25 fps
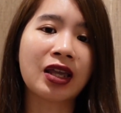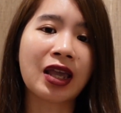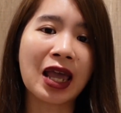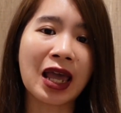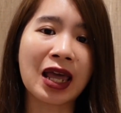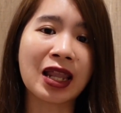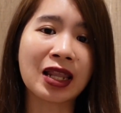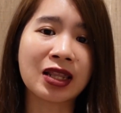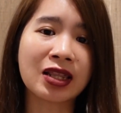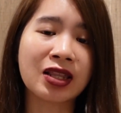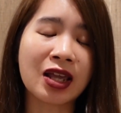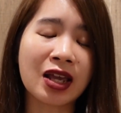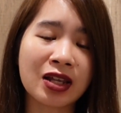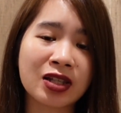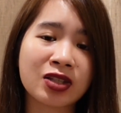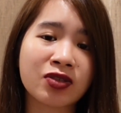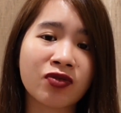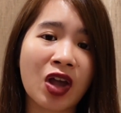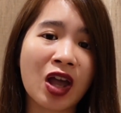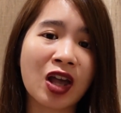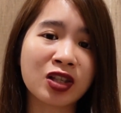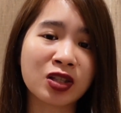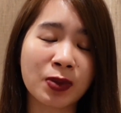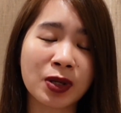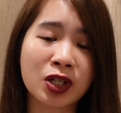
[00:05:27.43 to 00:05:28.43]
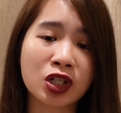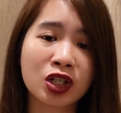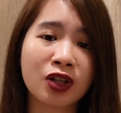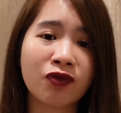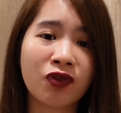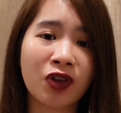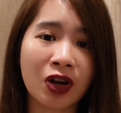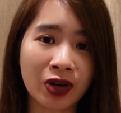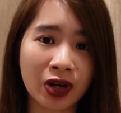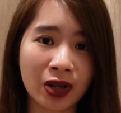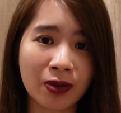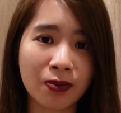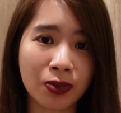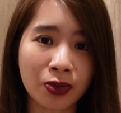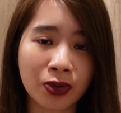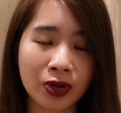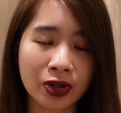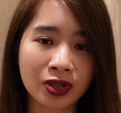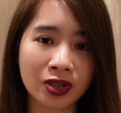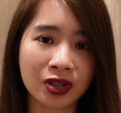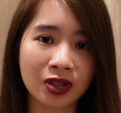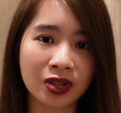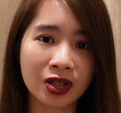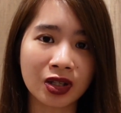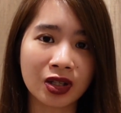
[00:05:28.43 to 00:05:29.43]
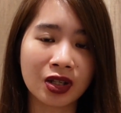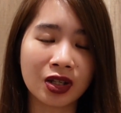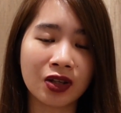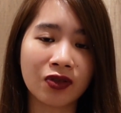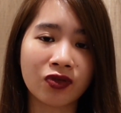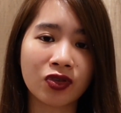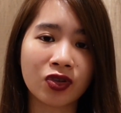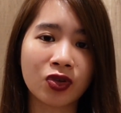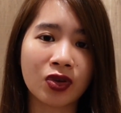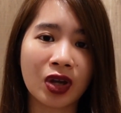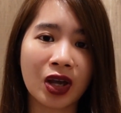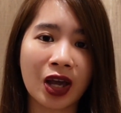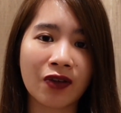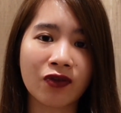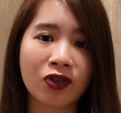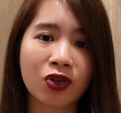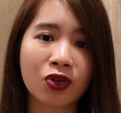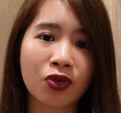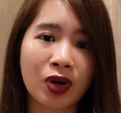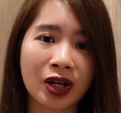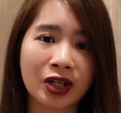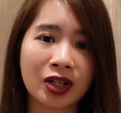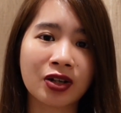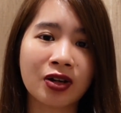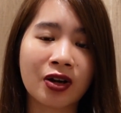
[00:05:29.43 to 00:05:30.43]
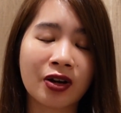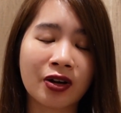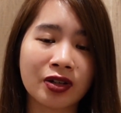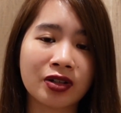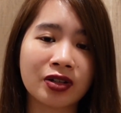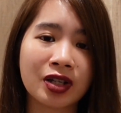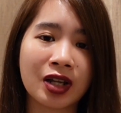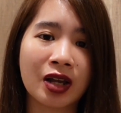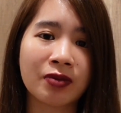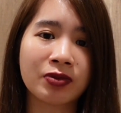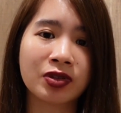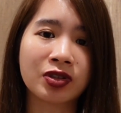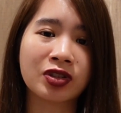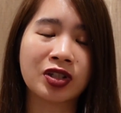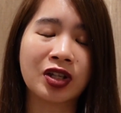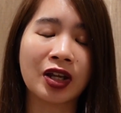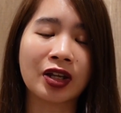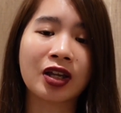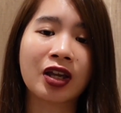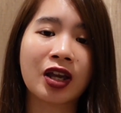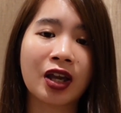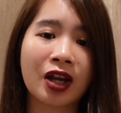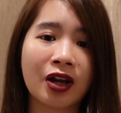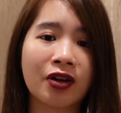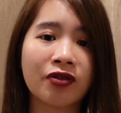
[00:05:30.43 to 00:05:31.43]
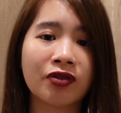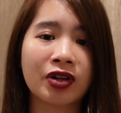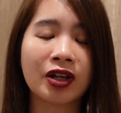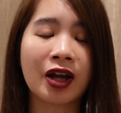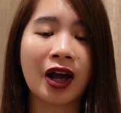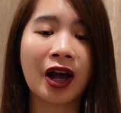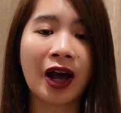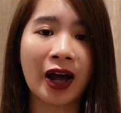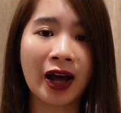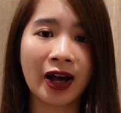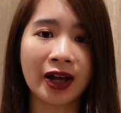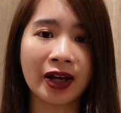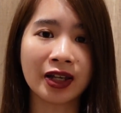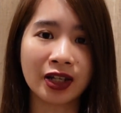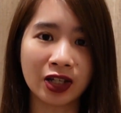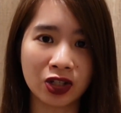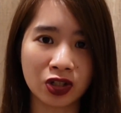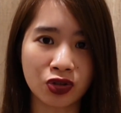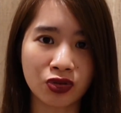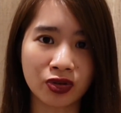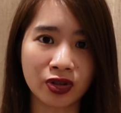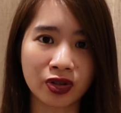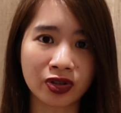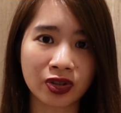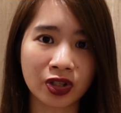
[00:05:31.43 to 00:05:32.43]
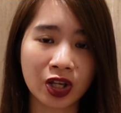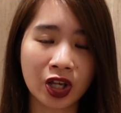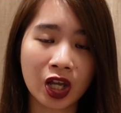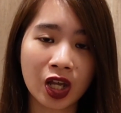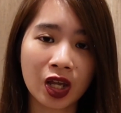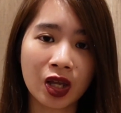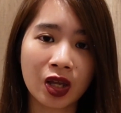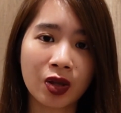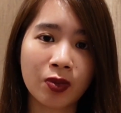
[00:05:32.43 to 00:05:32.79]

And that is especially very important if you have credit card debts that carry high interest,